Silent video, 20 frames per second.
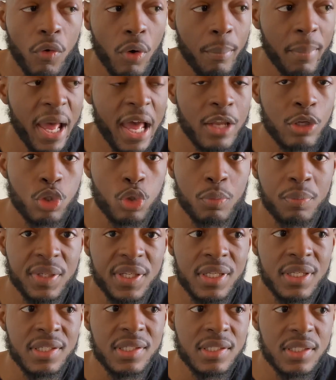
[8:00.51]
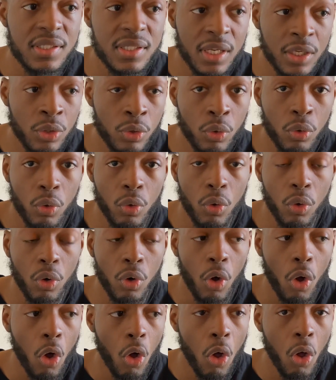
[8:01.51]
man to be single
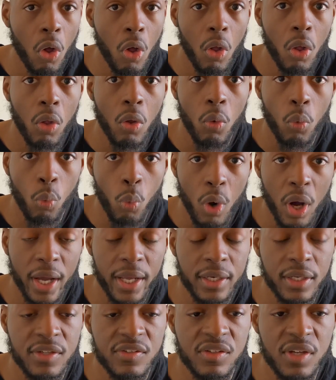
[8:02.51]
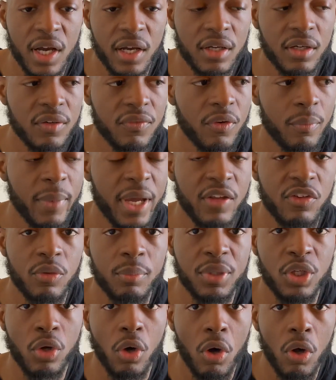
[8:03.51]
or all one. It's not good for man to
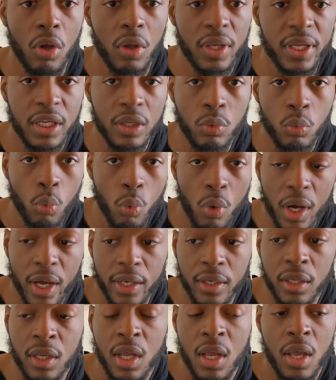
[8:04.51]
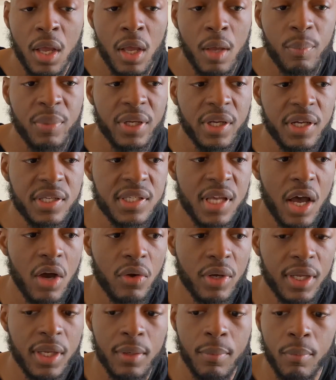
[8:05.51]
be all in one, because how
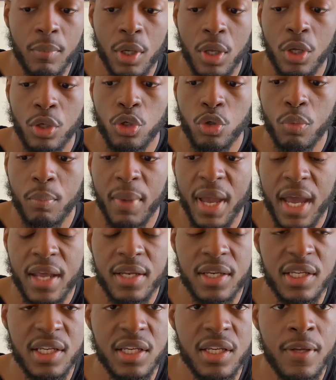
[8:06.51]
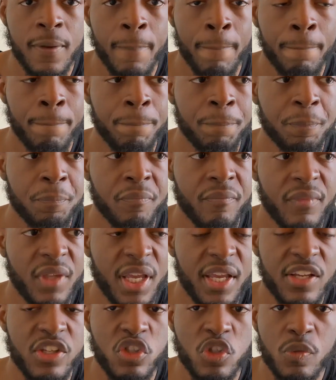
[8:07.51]
can humanity
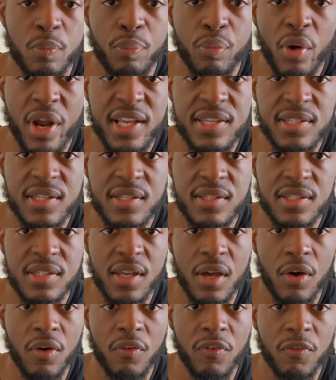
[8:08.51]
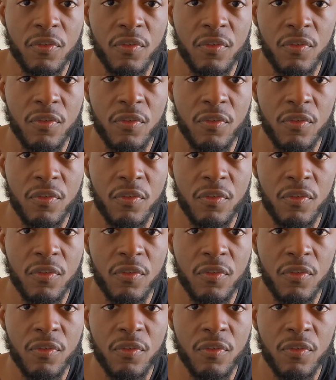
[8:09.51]
express itself